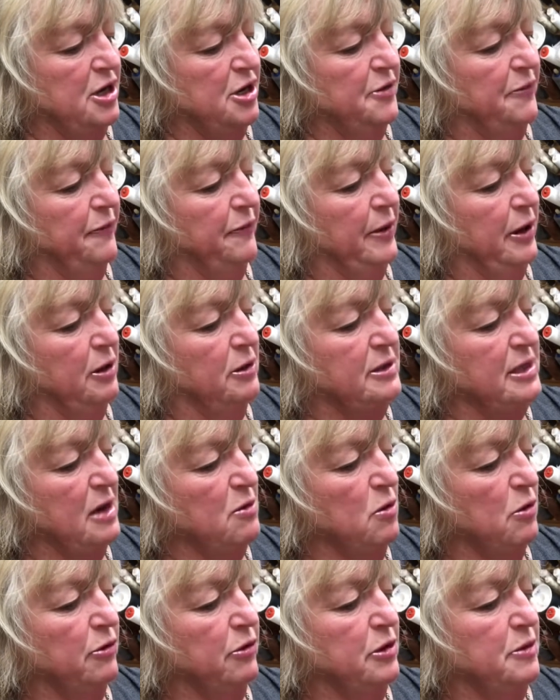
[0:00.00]
because I
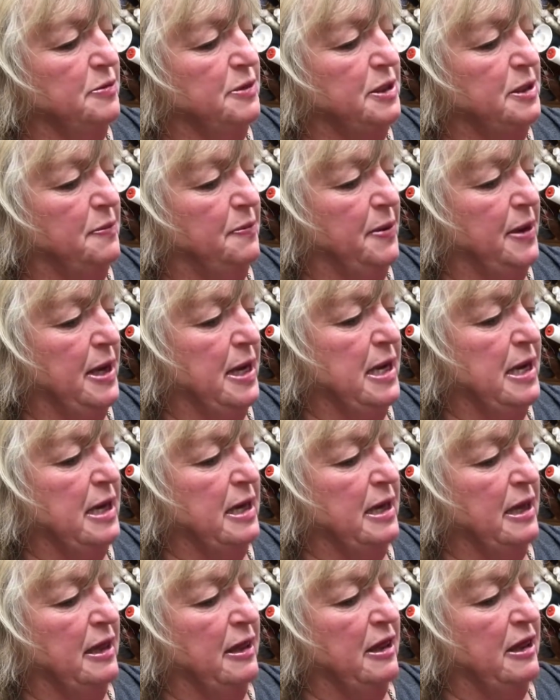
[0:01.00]
want them to be
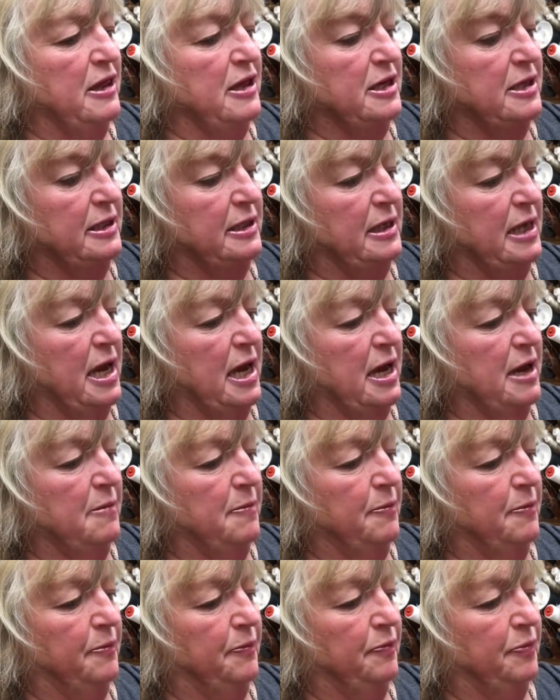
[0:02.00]
the same.
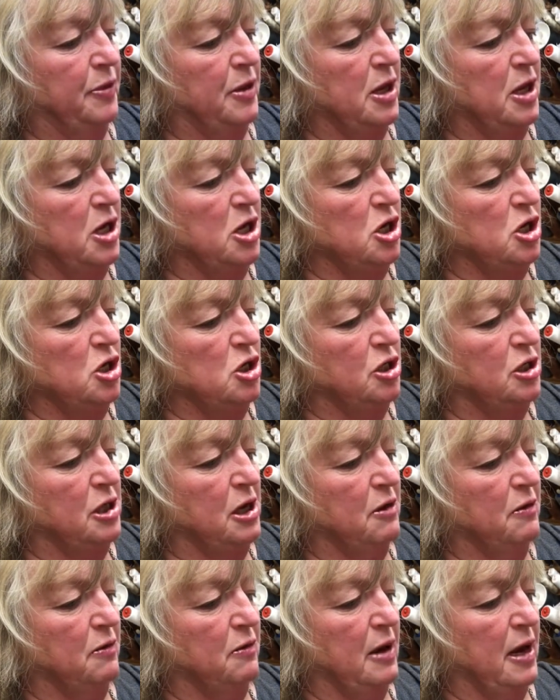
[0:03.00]

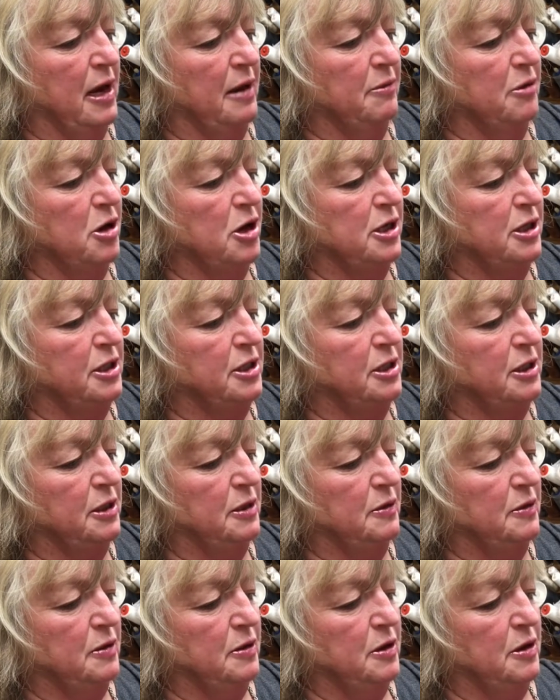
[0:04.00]
So I'm going to
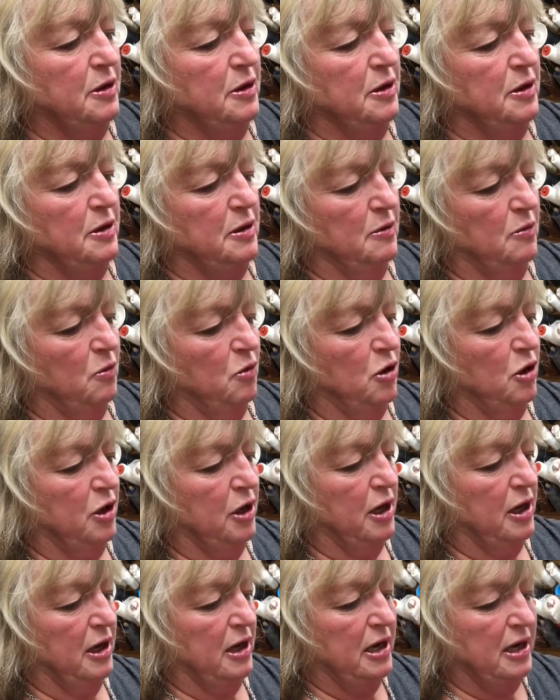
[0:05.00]
work
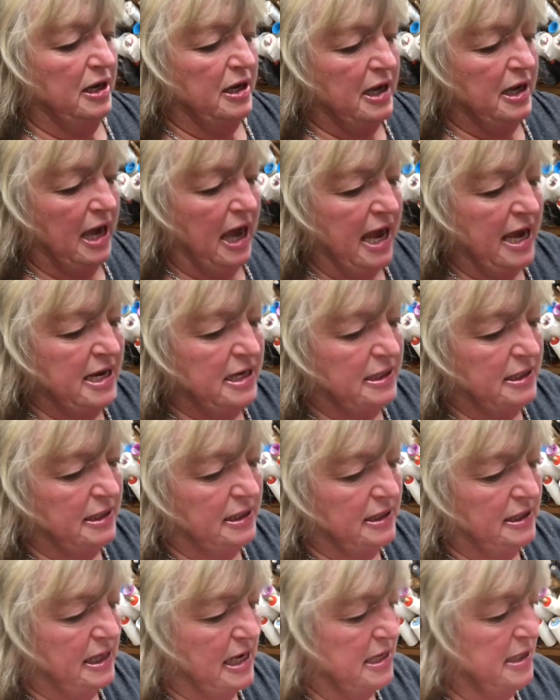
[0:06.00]
an 8
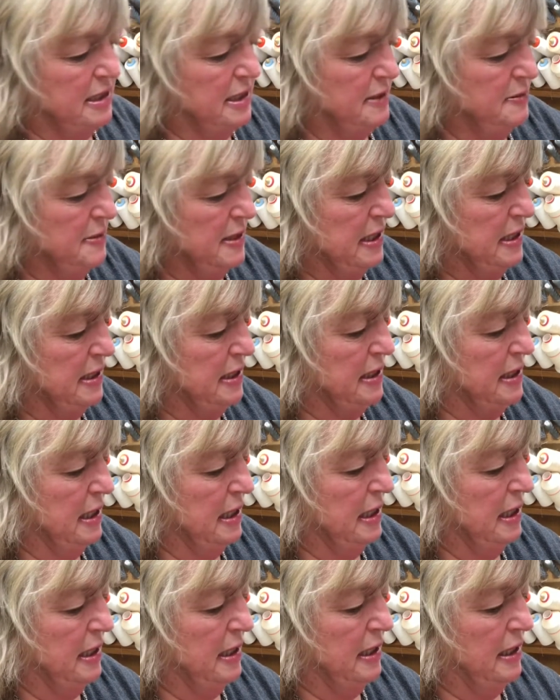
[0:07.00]
centimetre
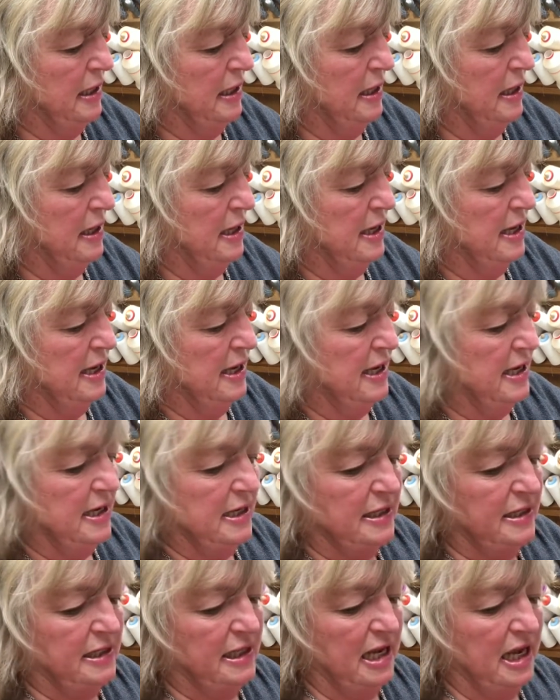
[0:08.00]

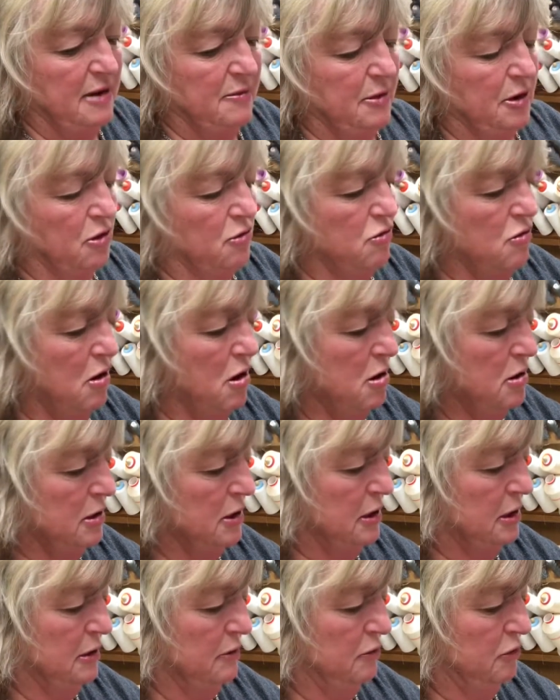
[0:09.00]
seam
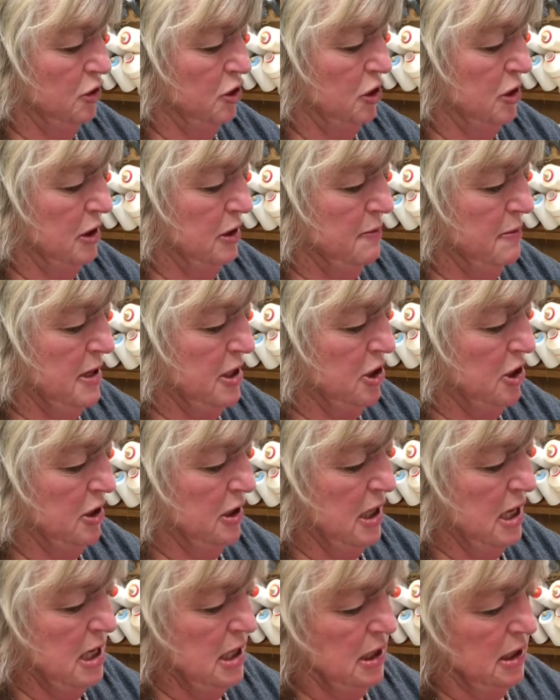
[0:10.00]
across, just measure
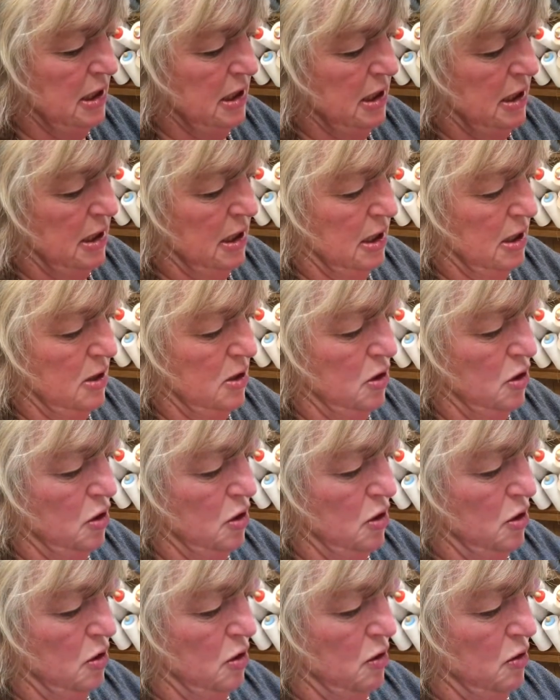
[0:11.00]
that,
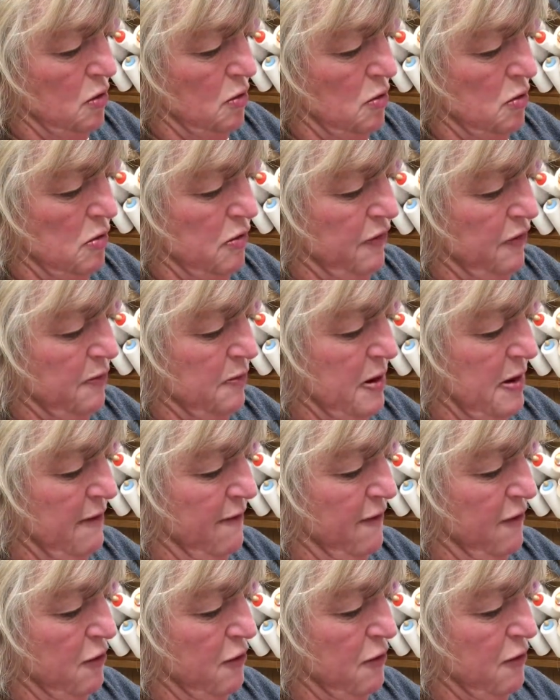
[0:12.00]
a bit
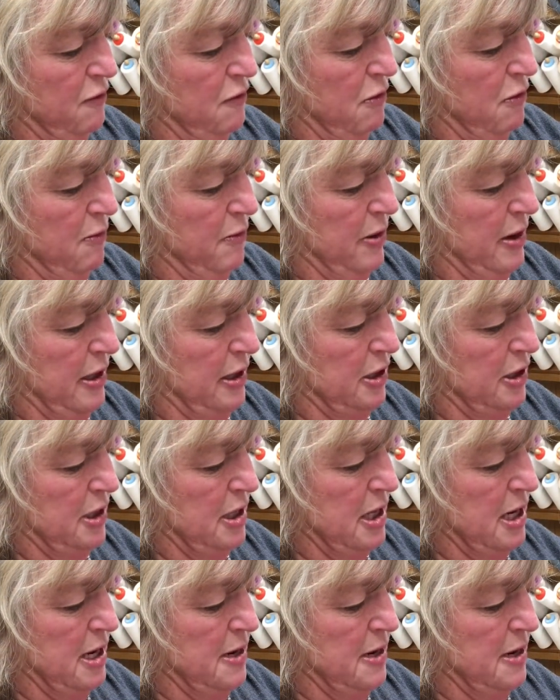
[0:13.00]
further up actually,